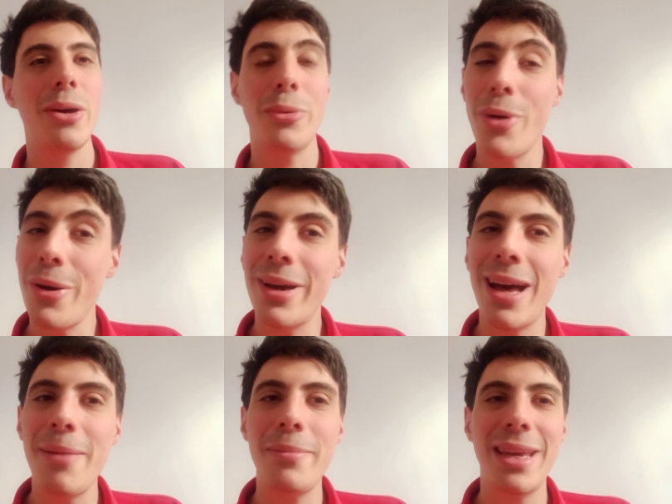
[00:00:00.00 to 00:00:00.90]

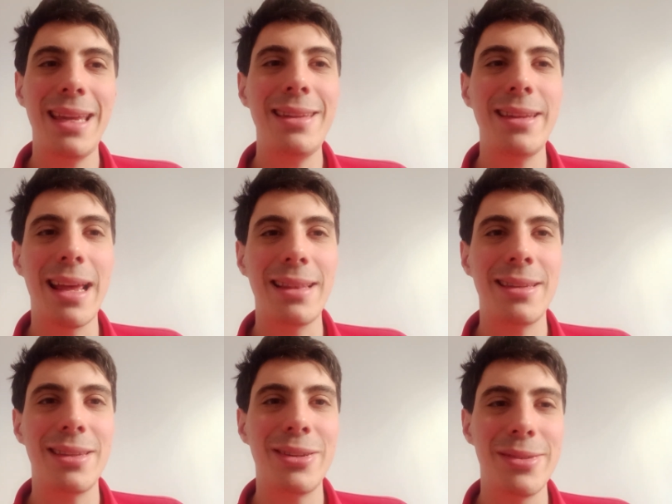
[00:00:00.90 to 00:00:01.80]
Welcome Internet
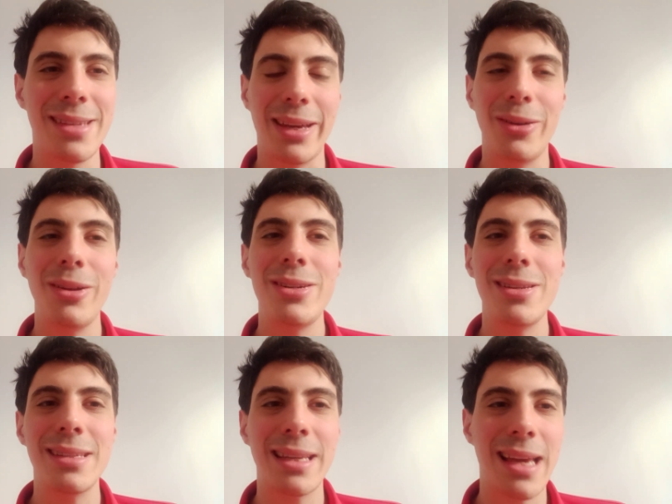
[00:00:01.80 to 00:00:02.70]
to the
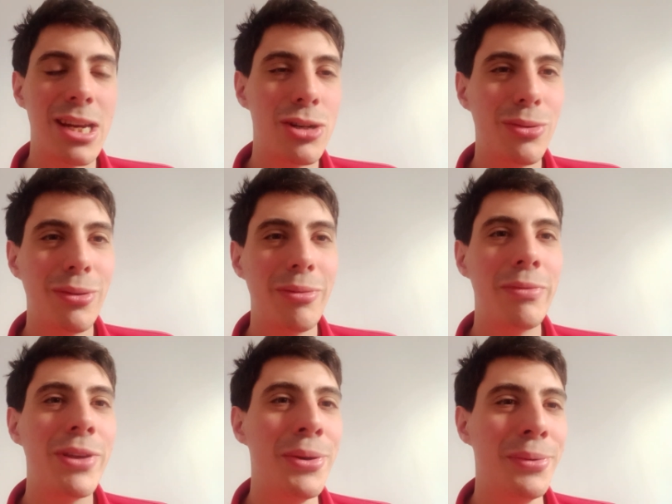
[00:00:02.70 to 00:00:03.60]
Psychologist's Casual
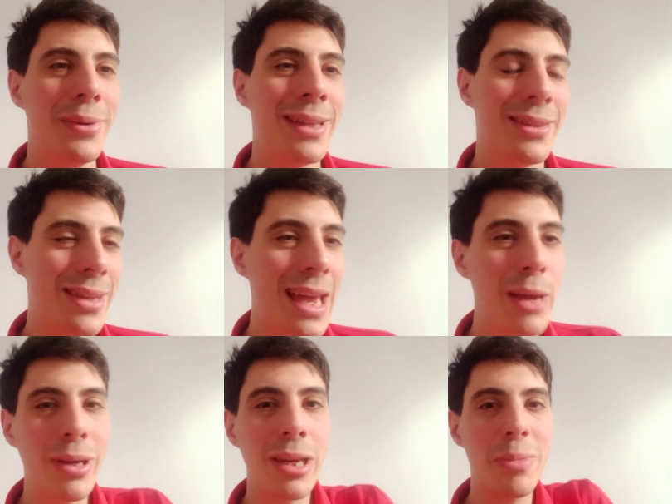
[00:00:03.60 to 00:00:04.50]
Review and
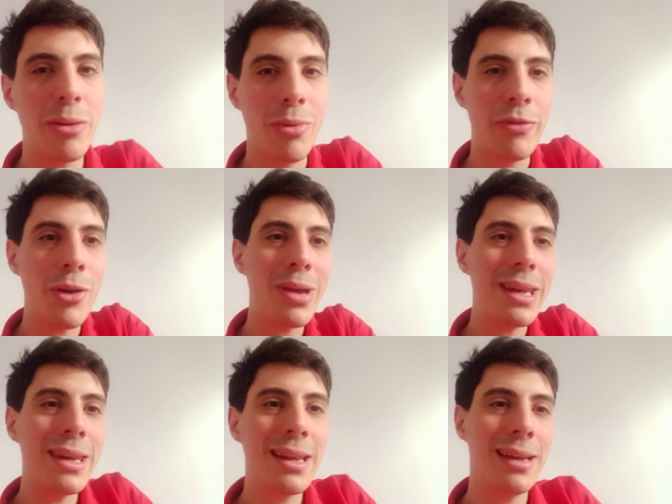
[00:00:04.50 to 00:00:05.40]
today we're going to be
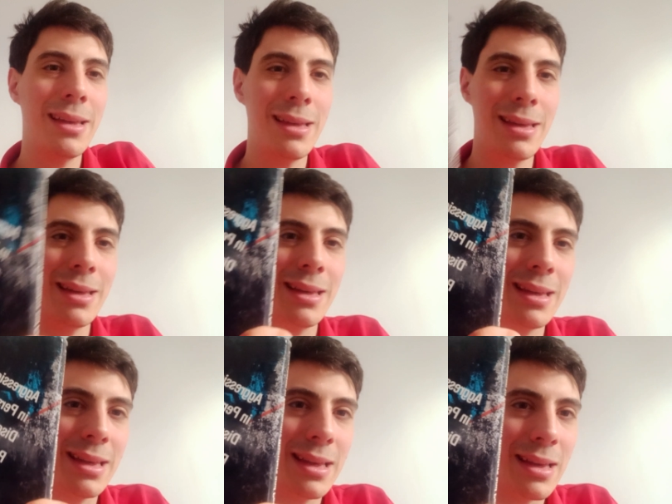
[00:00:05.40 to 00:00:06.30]
reviewing
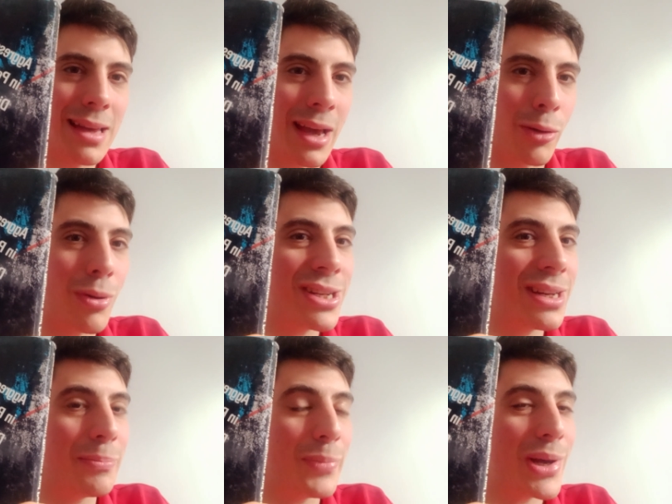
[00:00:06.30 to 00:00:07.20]

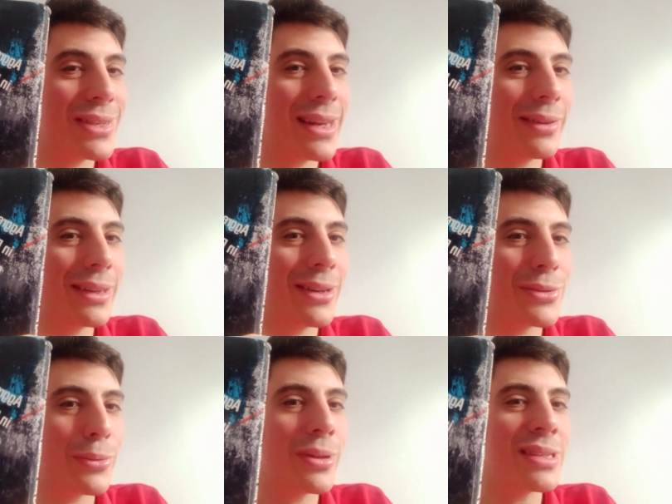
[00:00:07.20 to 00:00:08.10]
Aggression in Personality
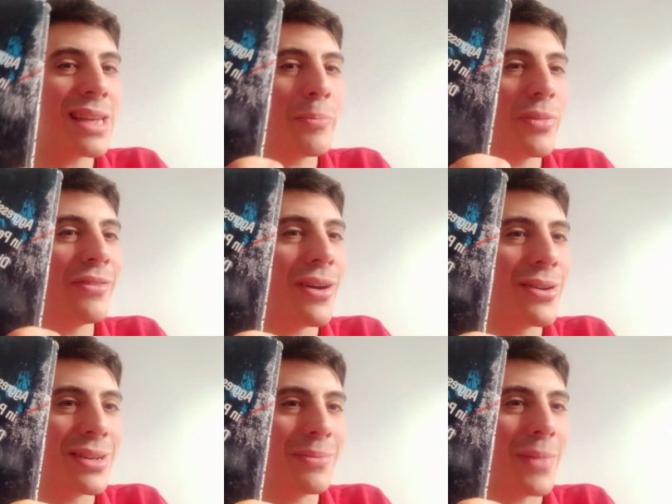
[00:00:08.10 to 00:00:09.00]
Disorders and
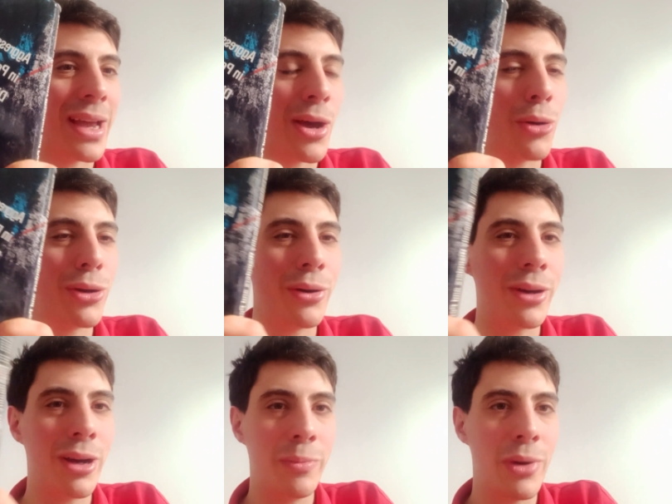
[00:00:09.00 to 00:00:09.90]
Perversion by Otto
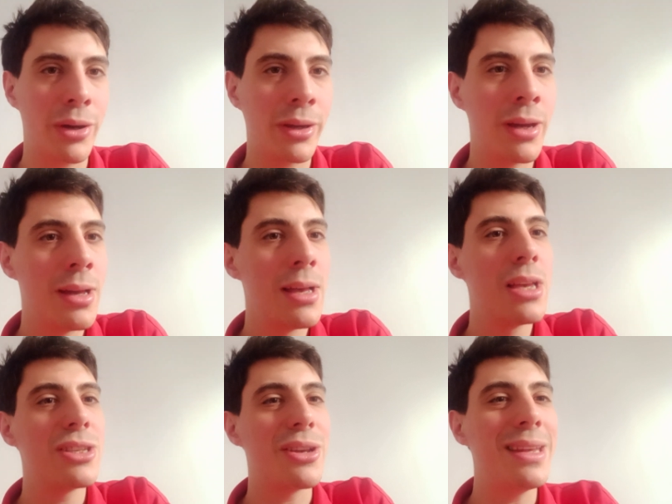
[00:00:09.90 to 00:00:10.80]
Kernberg.
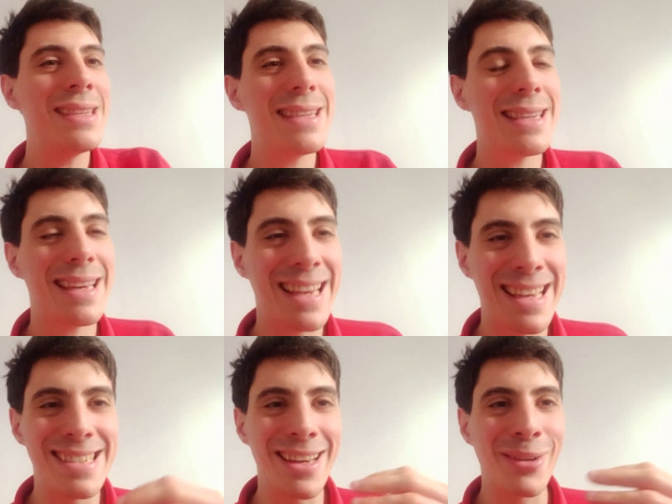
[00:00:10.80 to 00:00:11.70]
So this
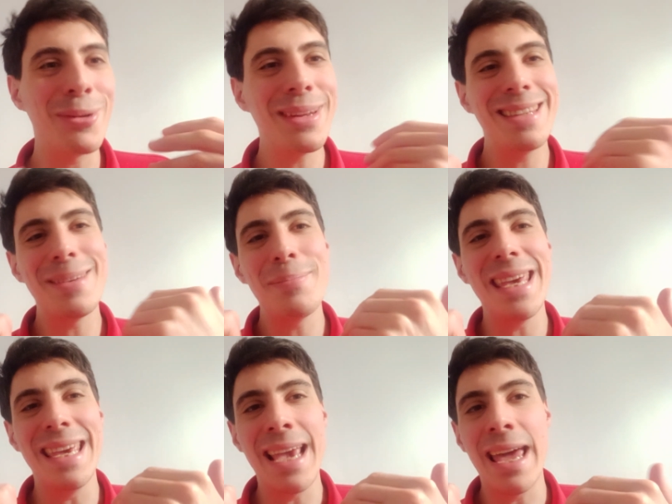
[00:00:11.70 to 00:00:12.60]
is, according to
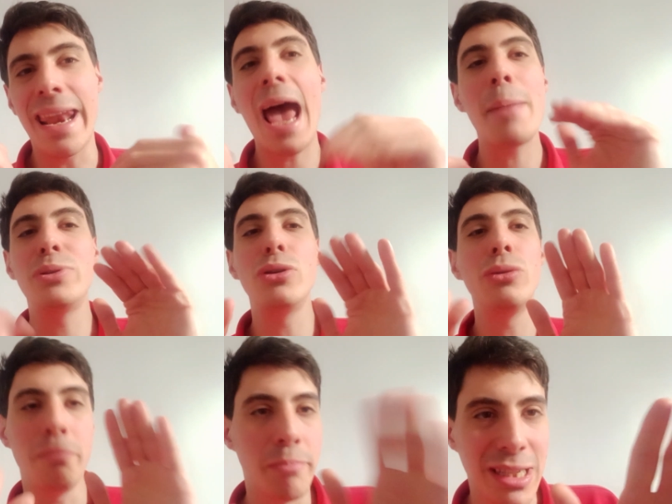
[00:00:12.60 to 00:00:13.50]
me, an
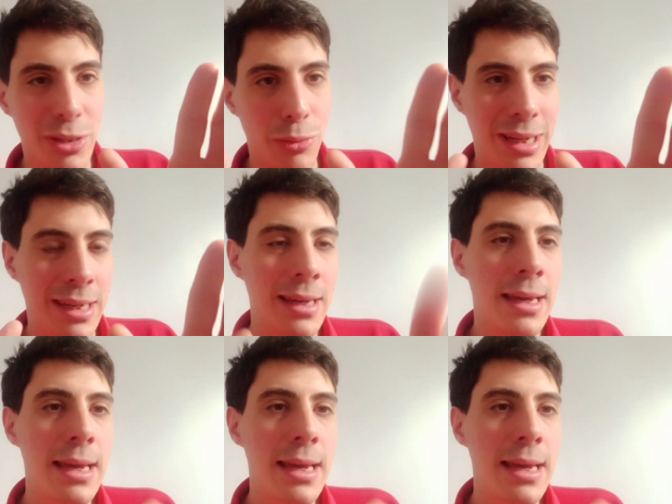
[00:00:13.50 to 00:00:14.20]
absolute must-read.